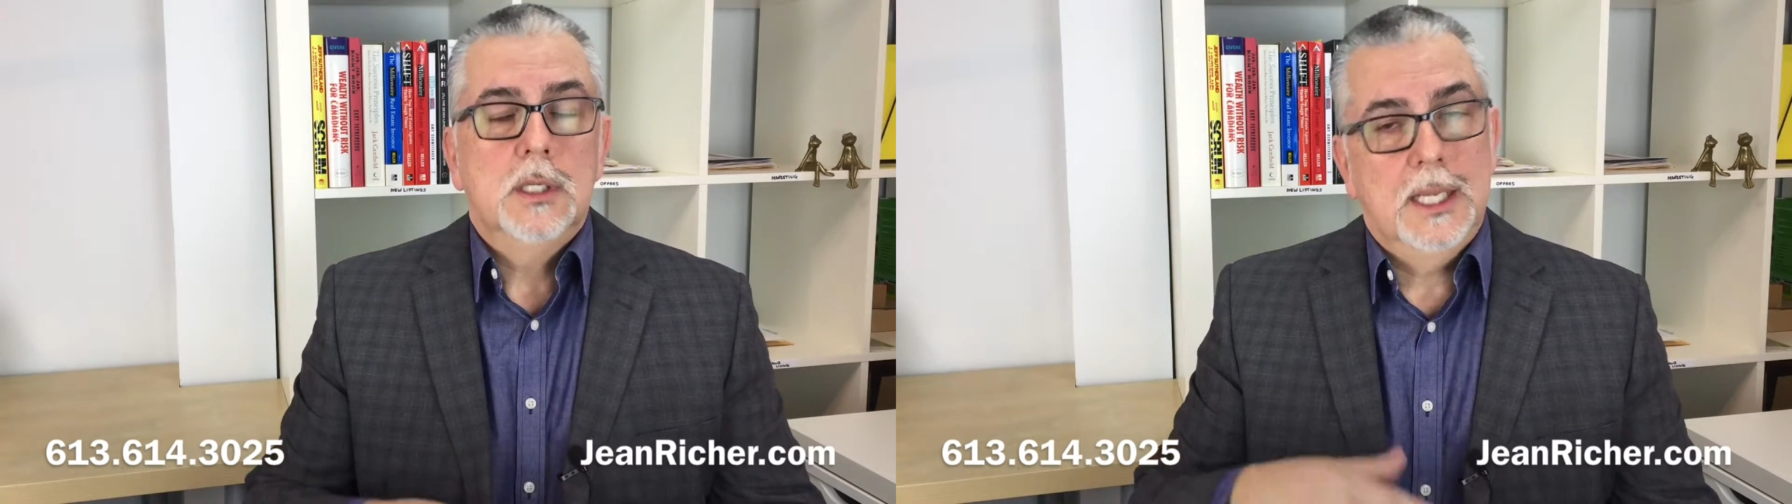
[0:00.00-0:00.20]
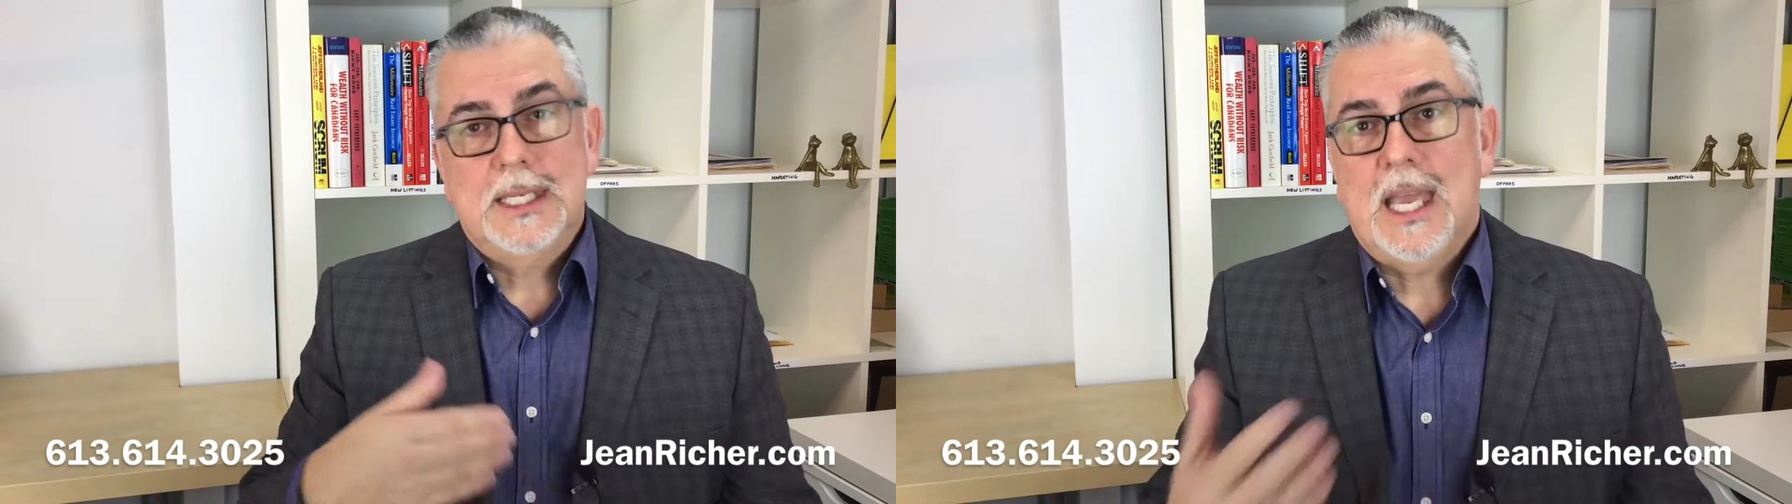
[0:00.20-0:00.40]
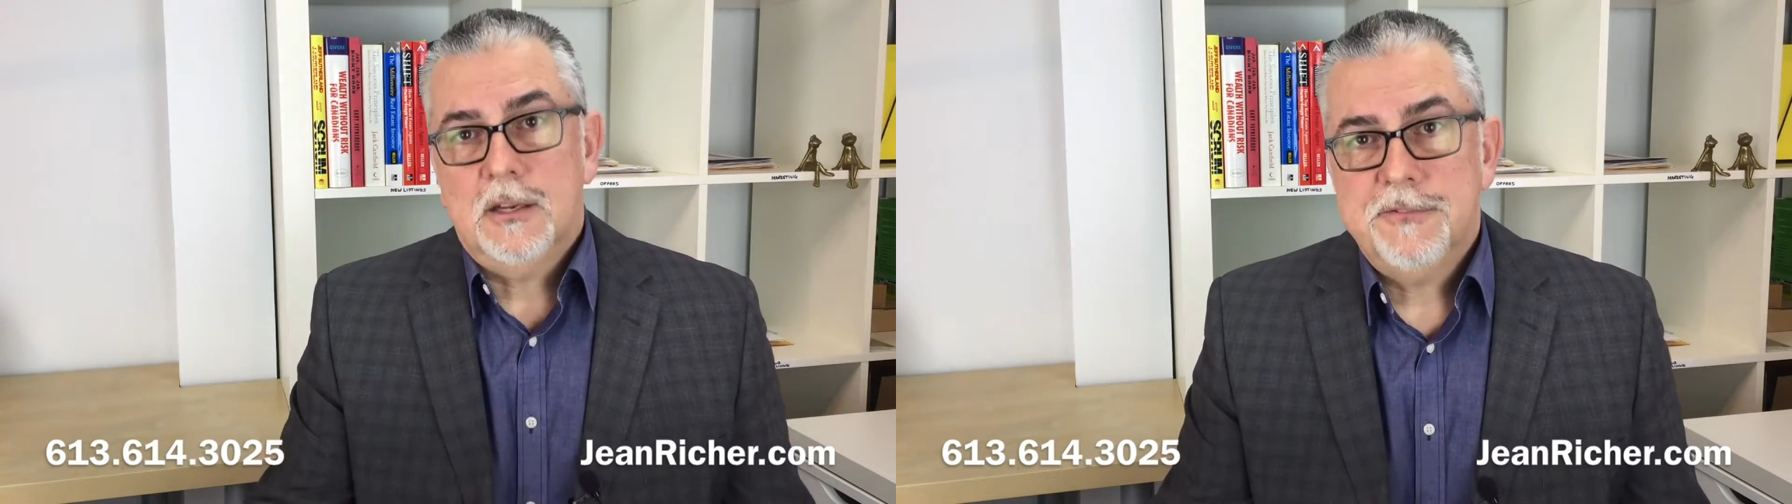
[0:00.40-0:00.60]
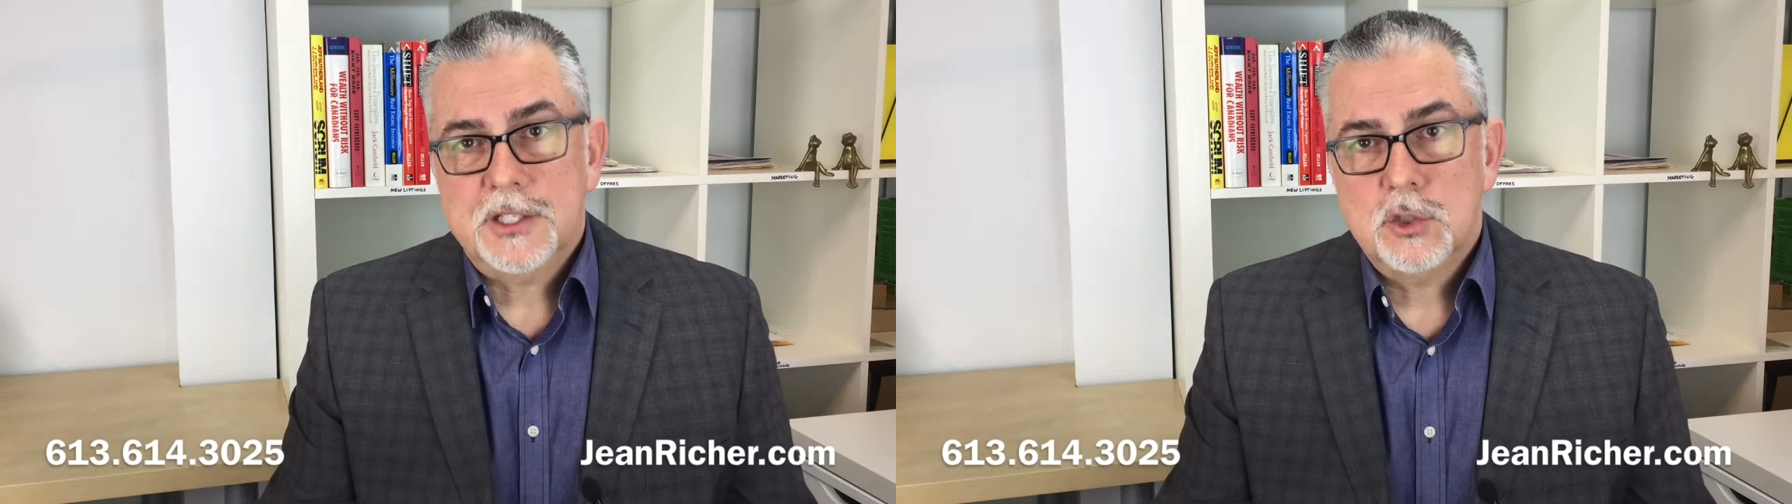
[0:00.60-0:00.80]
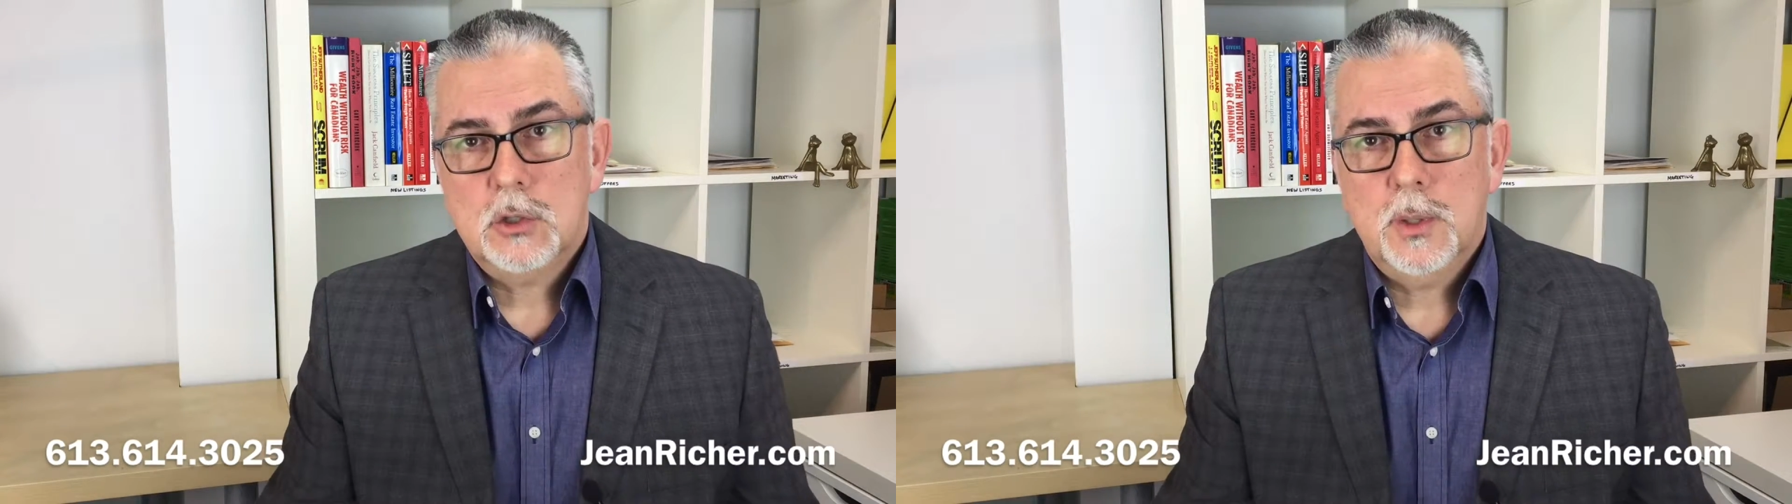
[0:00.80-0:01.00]
it can
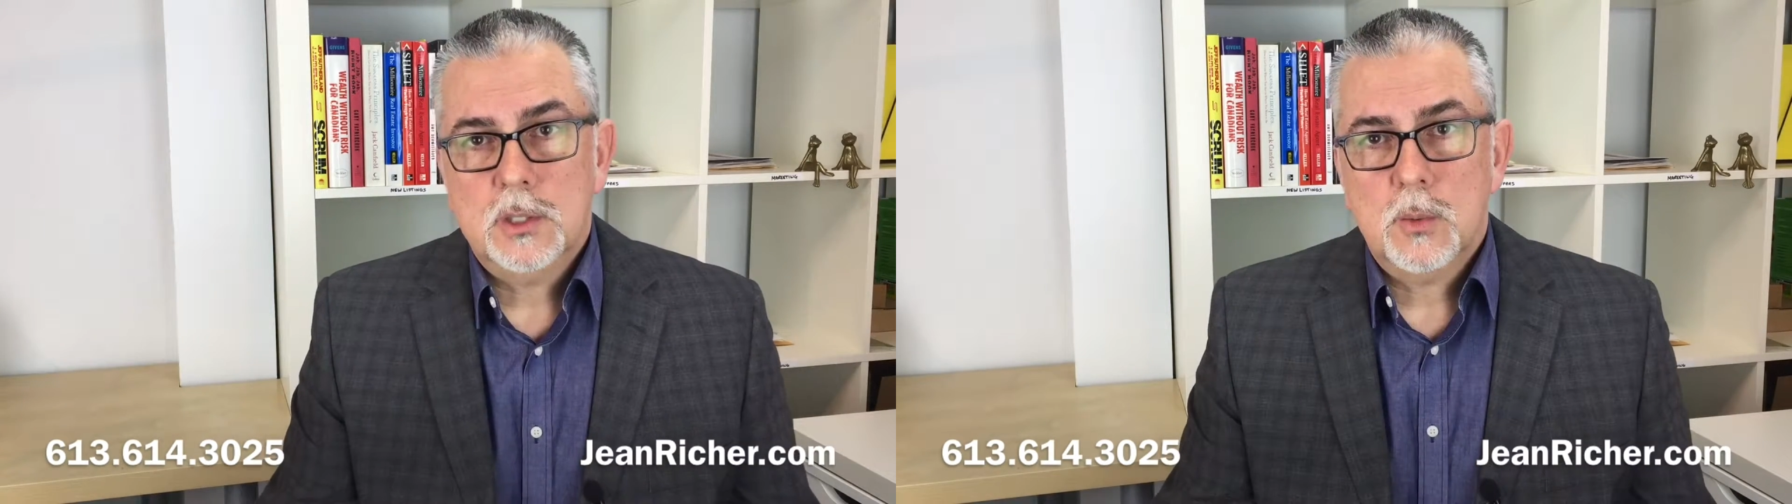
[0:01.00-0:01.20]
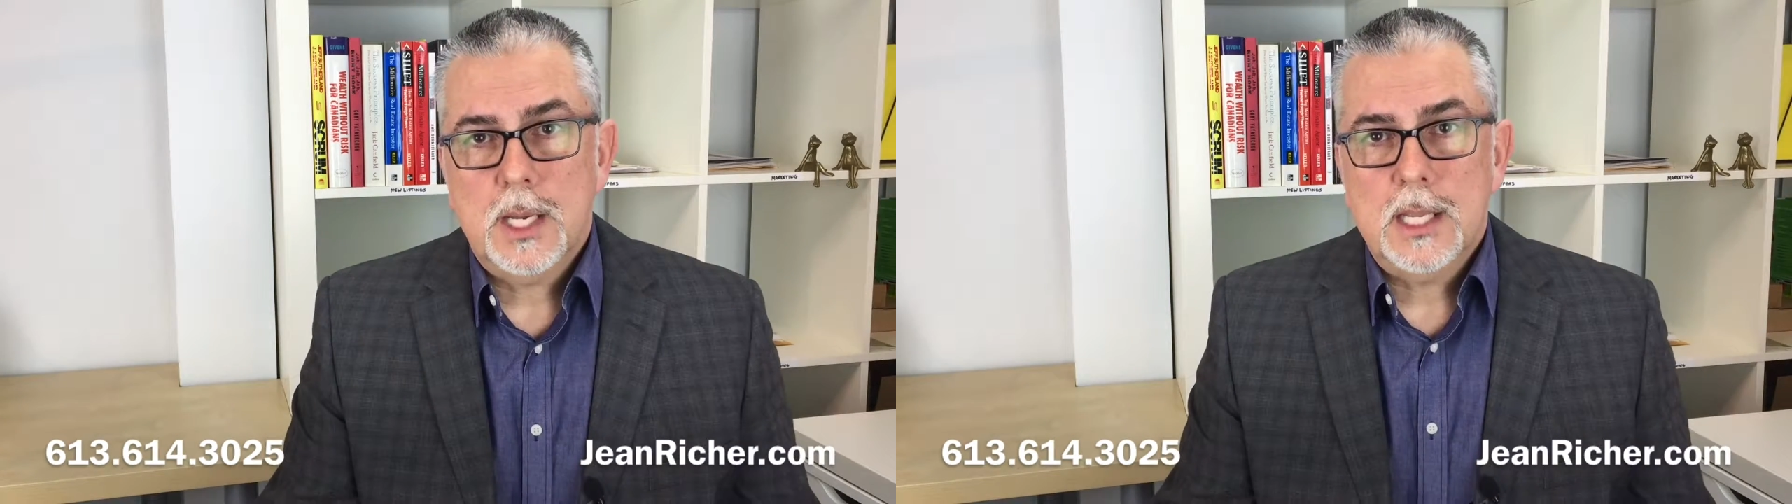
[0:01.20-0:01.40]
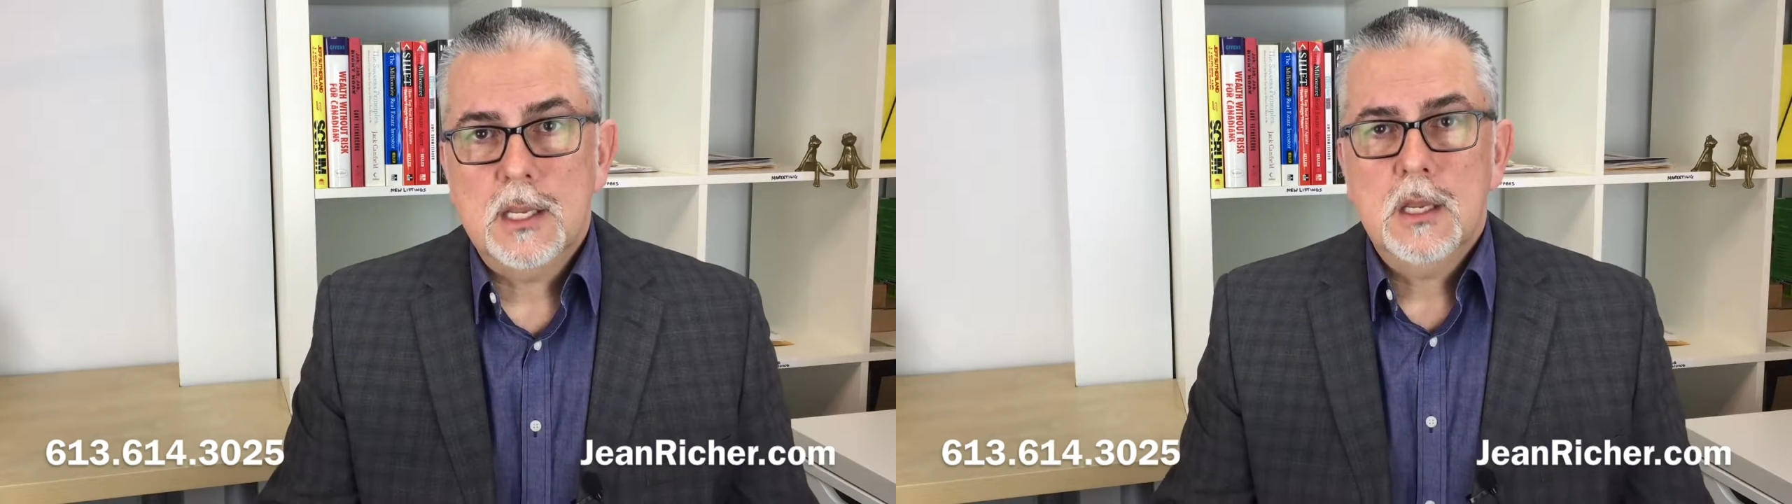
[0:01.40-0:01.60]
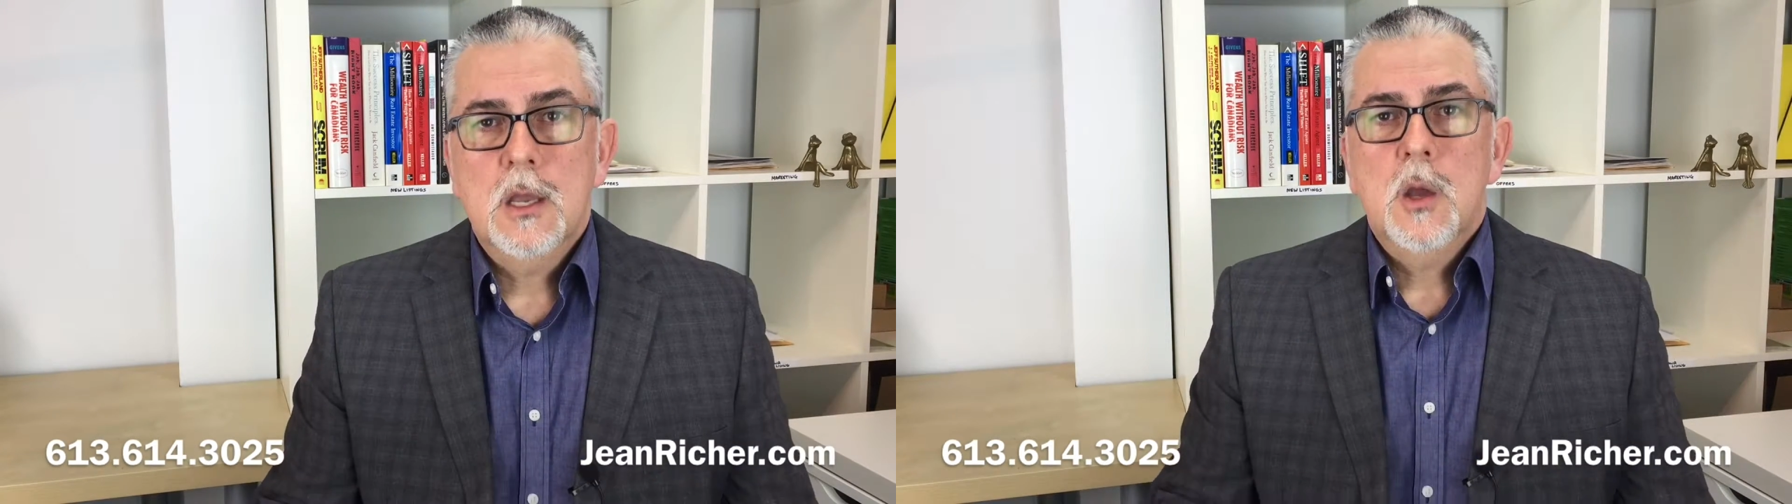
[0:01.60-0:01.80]
affect your credit rating,